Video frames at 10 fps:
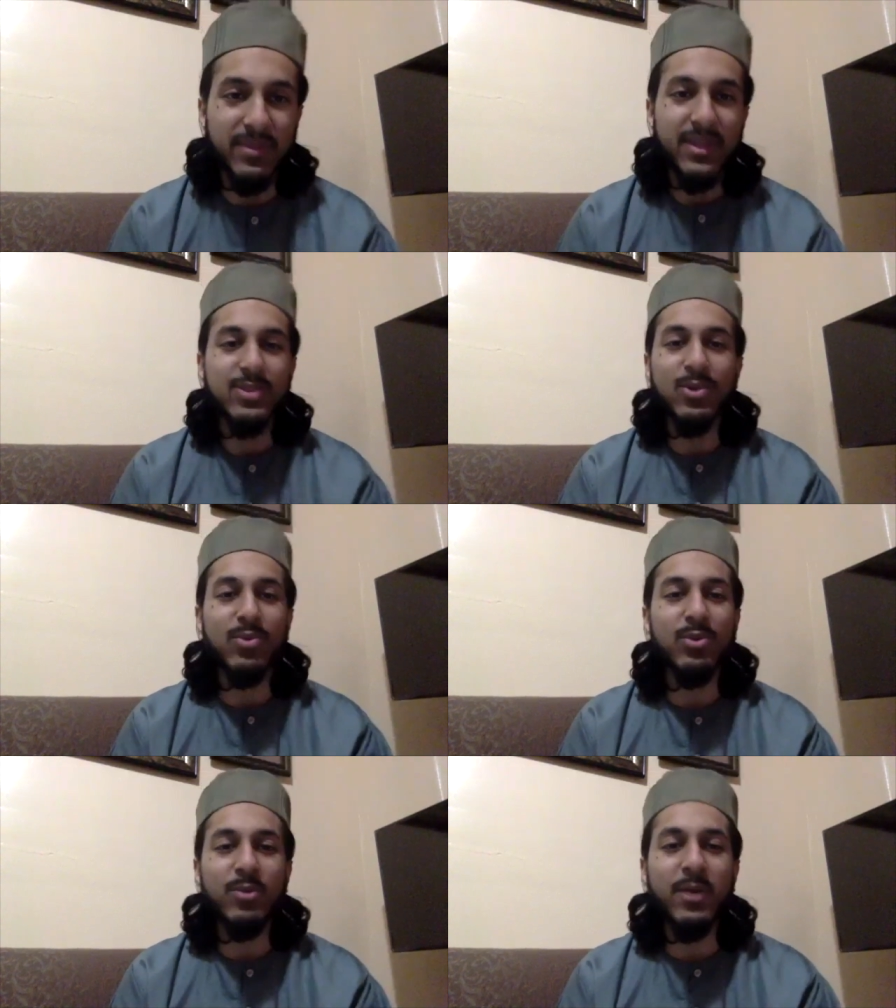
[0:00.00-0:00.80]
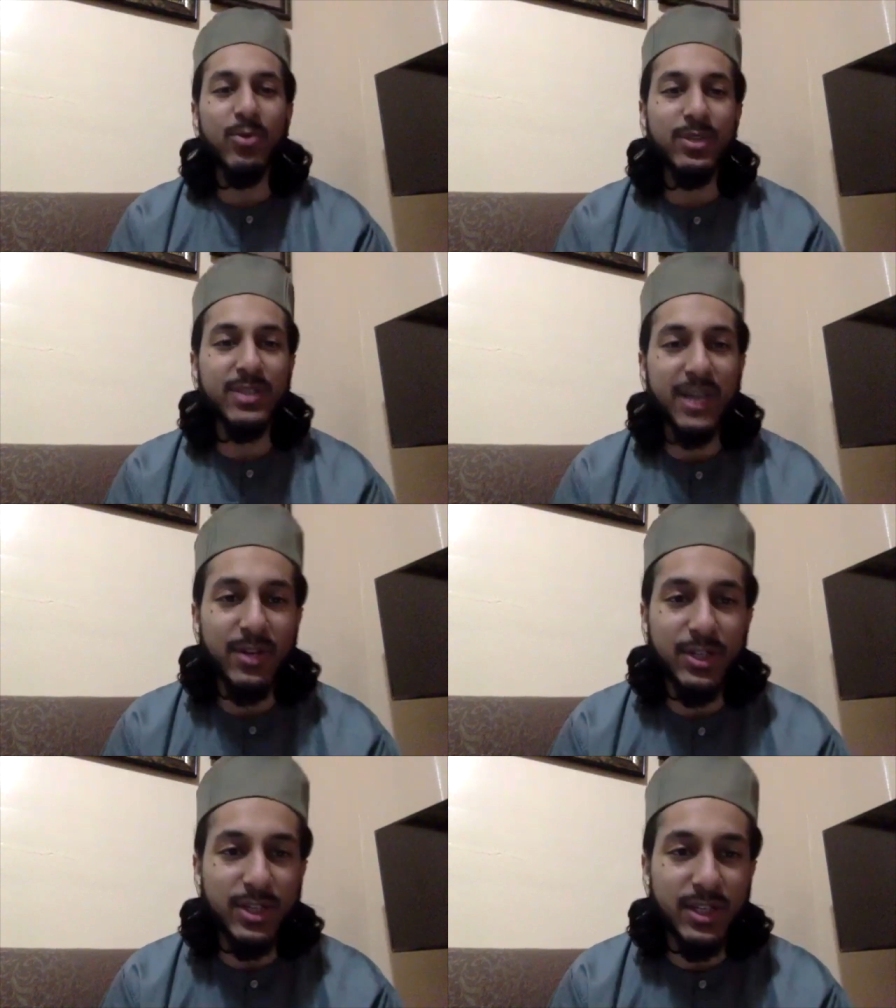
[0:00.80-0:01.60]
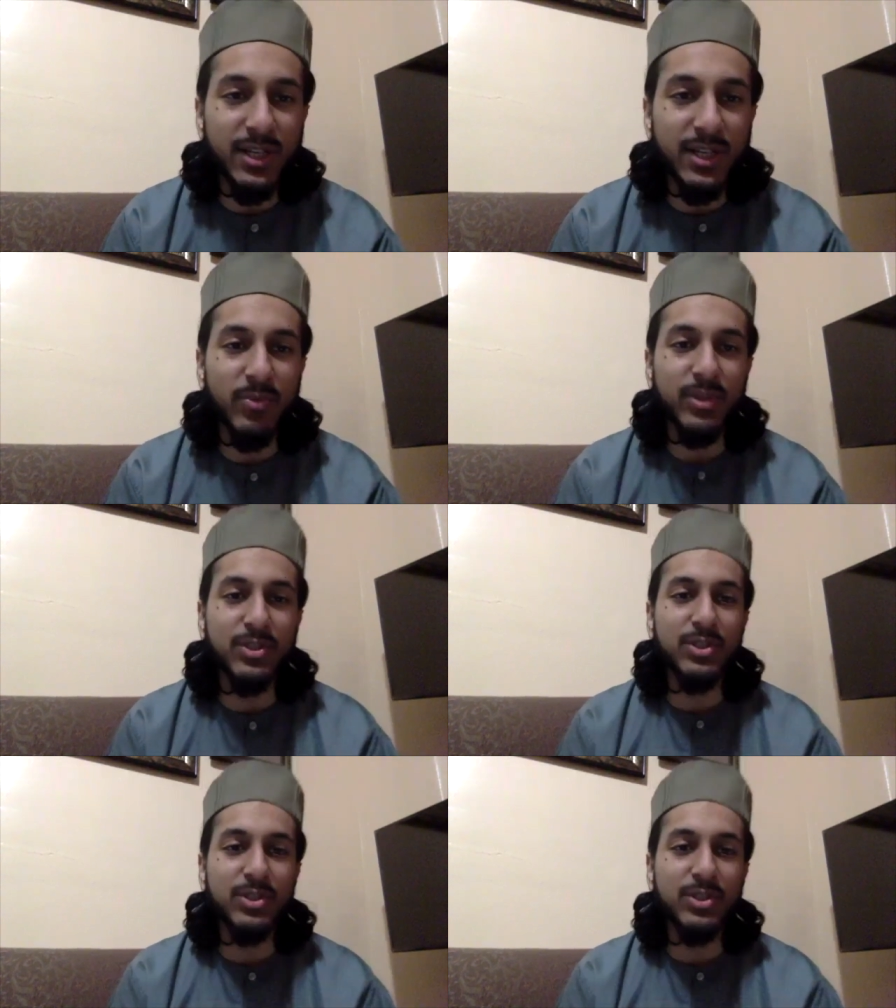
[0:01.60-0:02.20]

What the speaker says: So no matter which narration and which